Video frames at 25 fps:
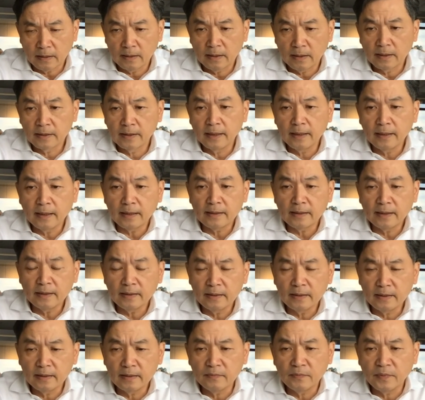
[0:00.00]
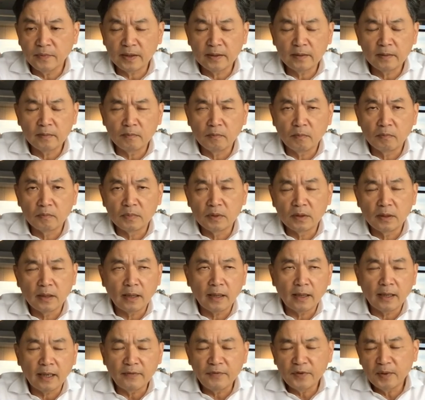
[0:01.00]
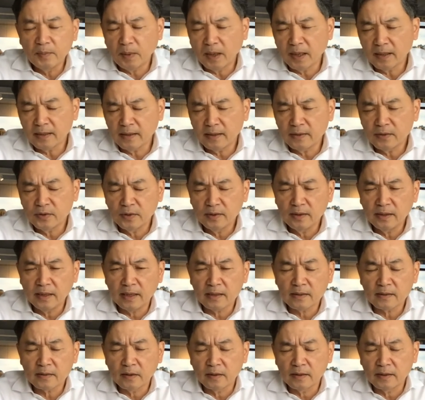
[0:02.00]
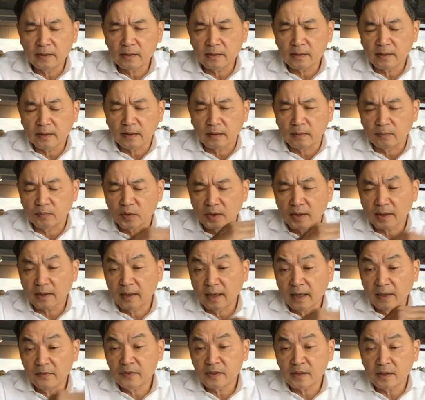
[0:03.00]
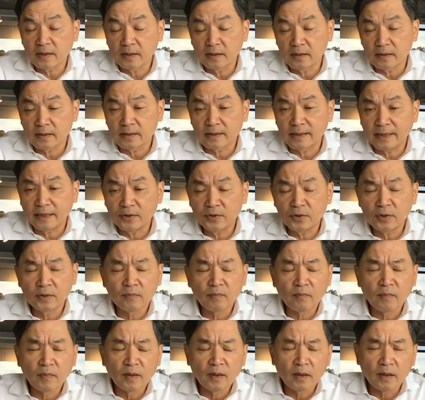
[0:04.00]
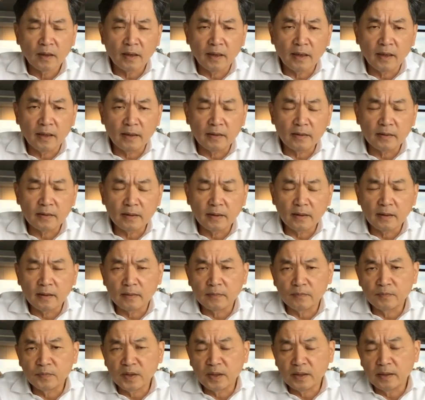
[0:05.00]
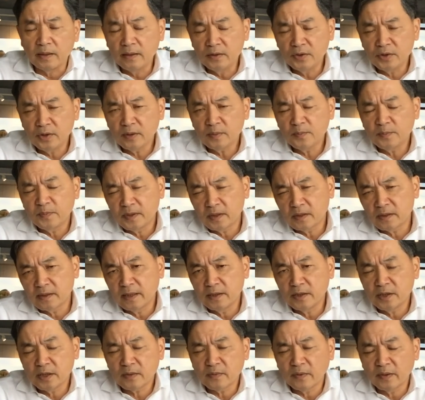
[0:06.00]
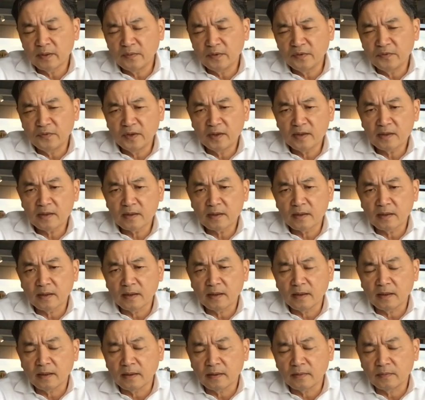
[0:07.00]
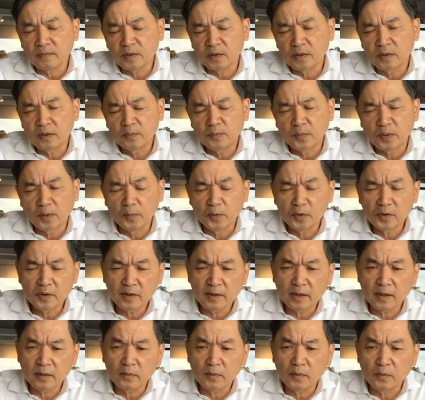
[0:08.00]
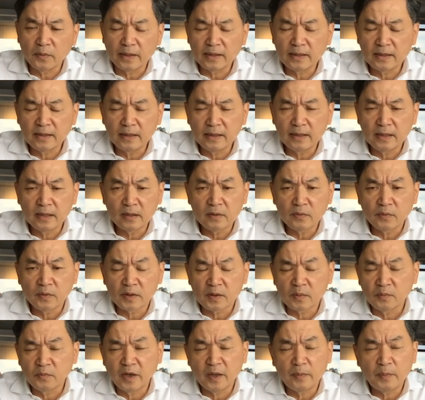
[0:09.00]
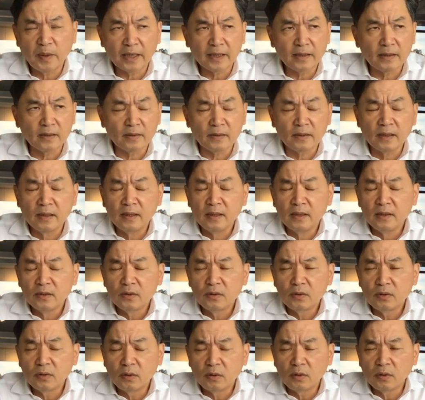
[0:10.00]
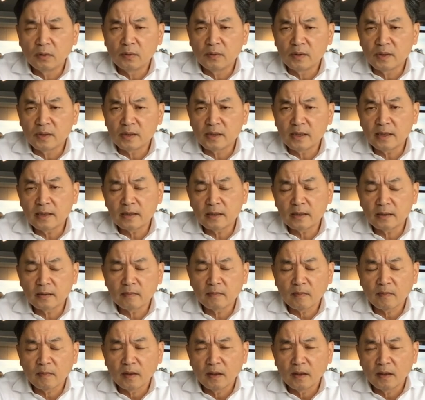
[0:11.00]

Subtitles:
Again, I think when every market actually has got its product life stage. And the initial stages when we first promoted our ventilators was way back in 2006.